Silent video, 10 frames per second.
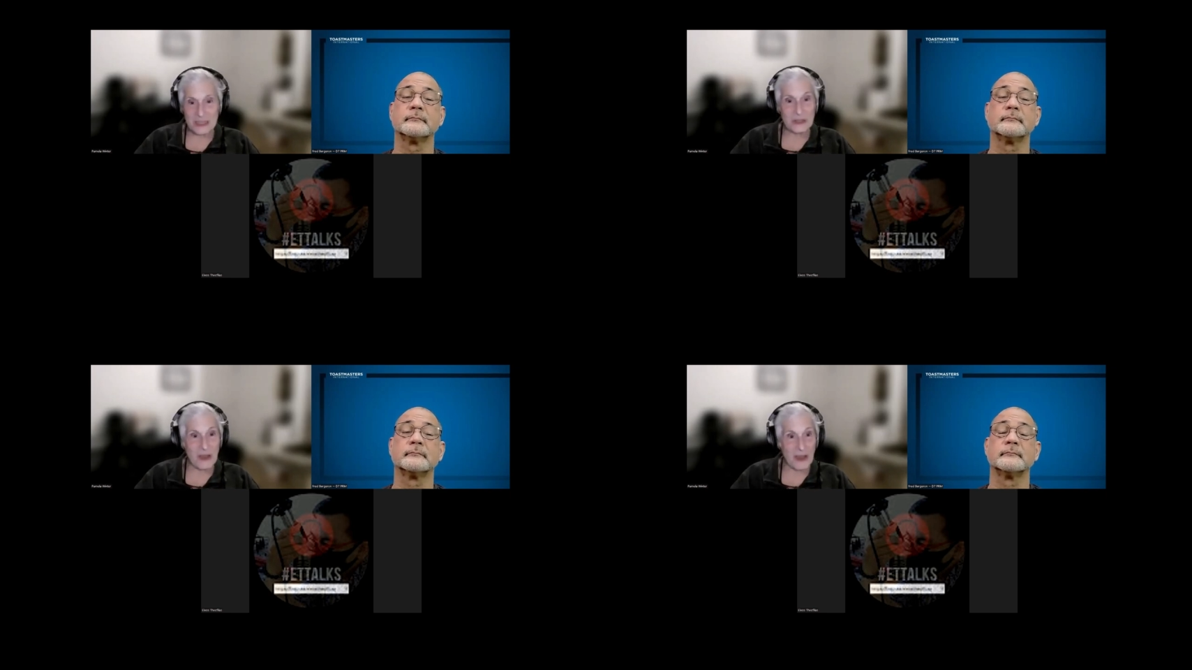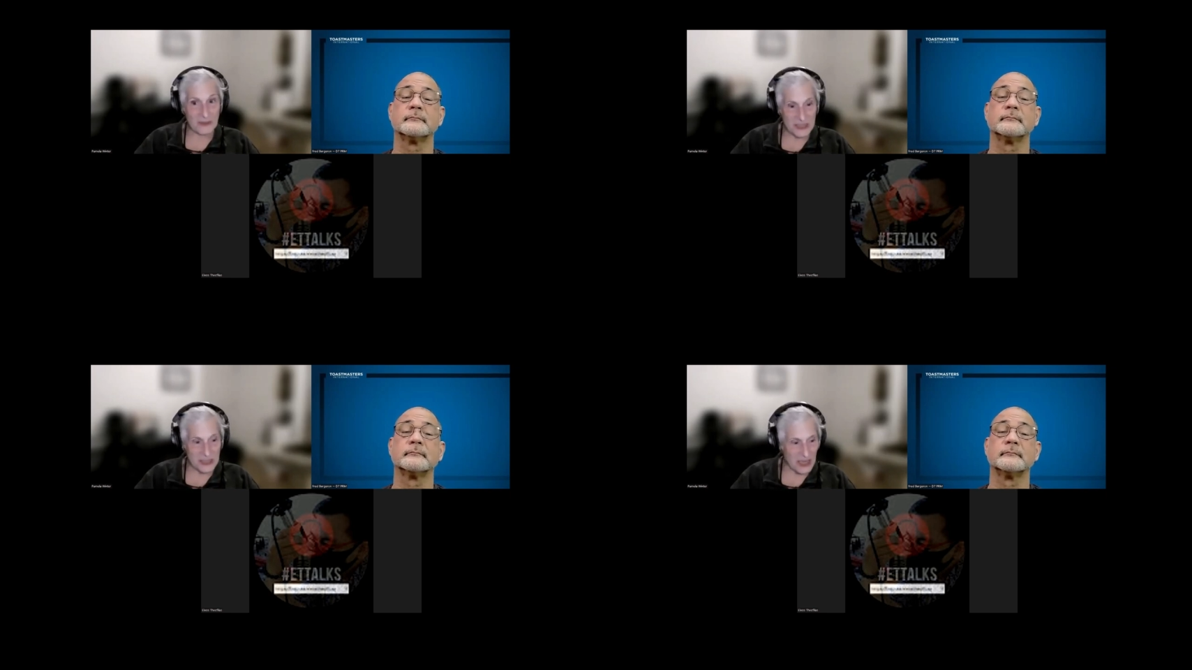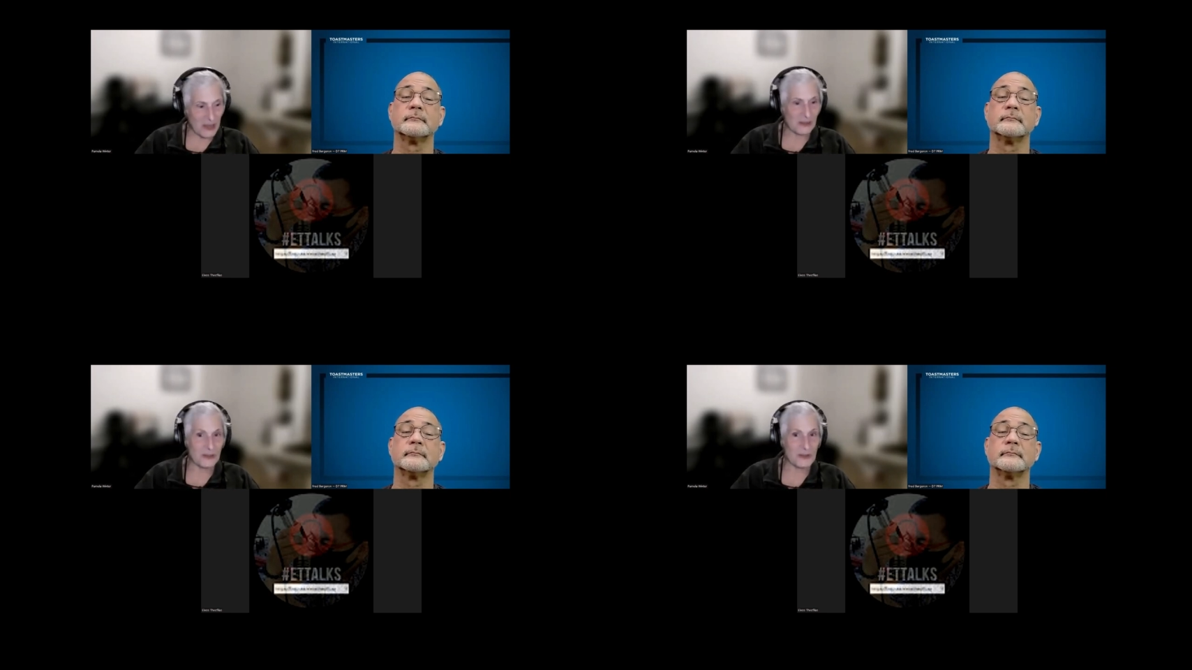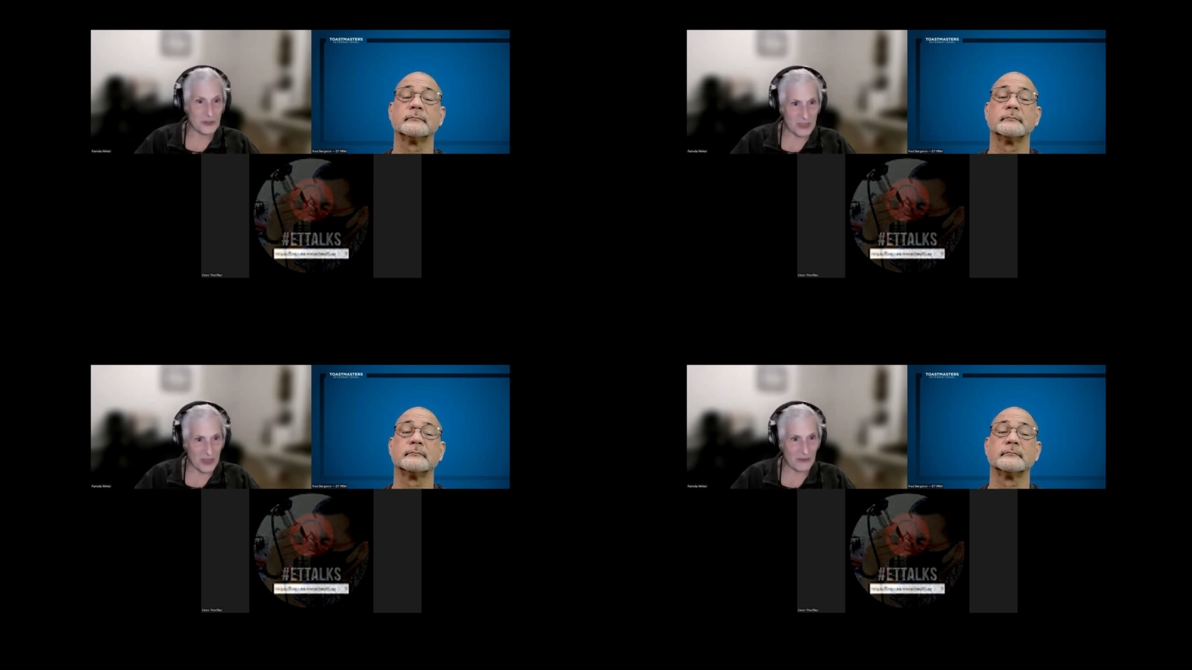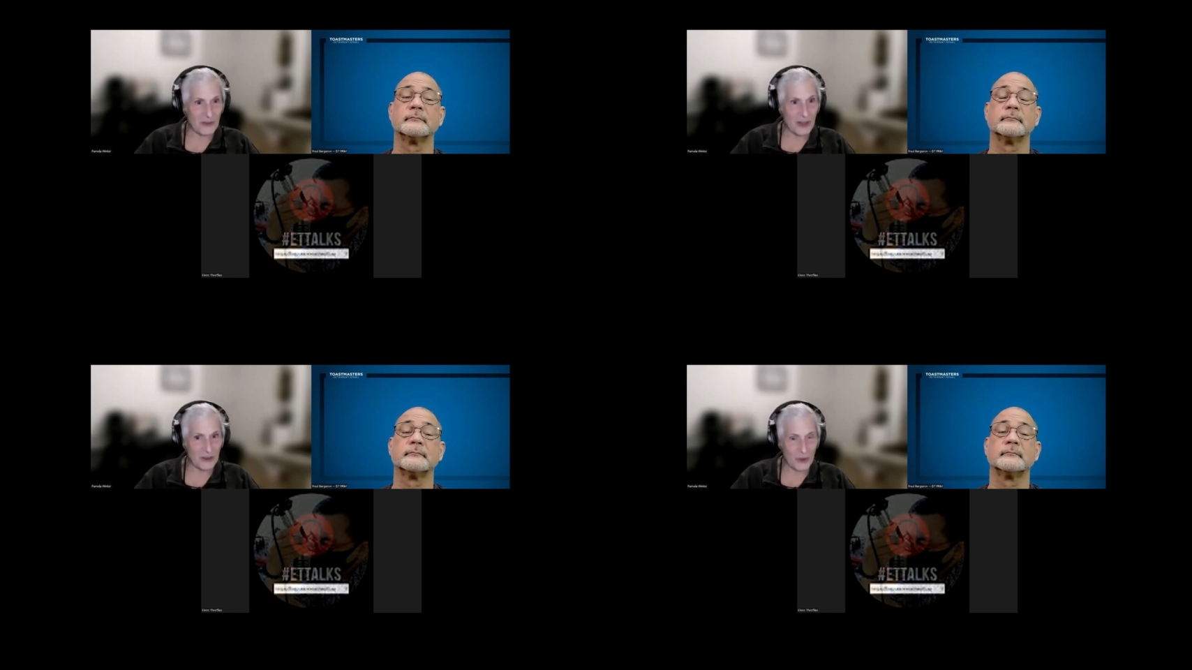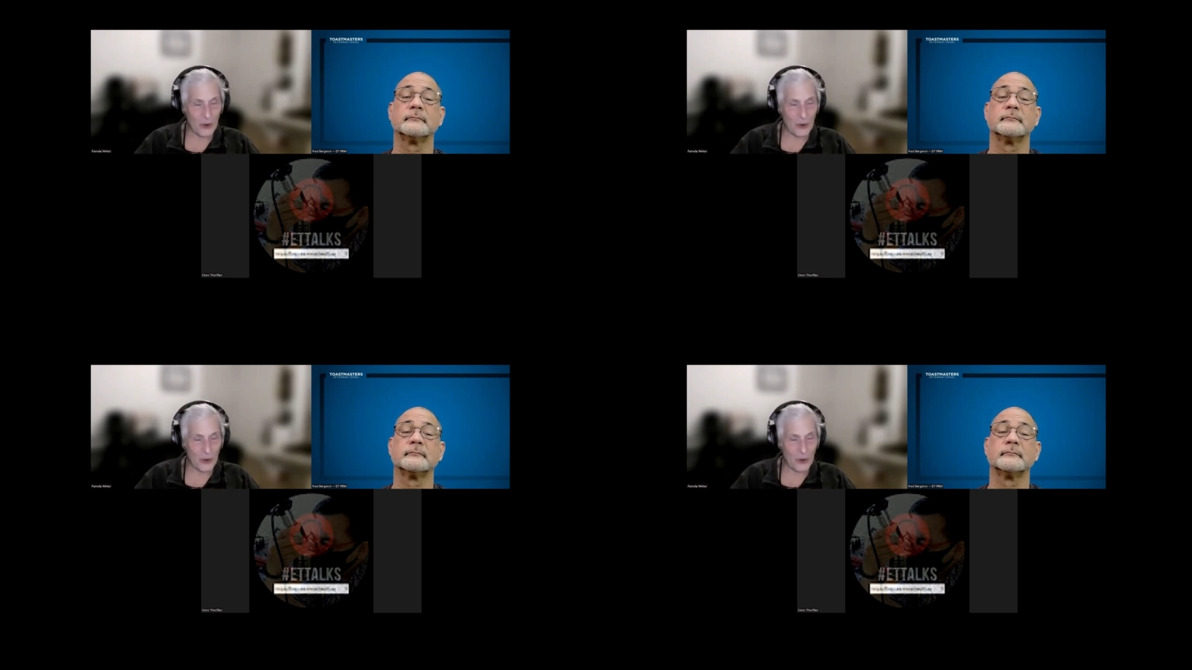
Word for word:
Speaker 1: You have to sell yourself on the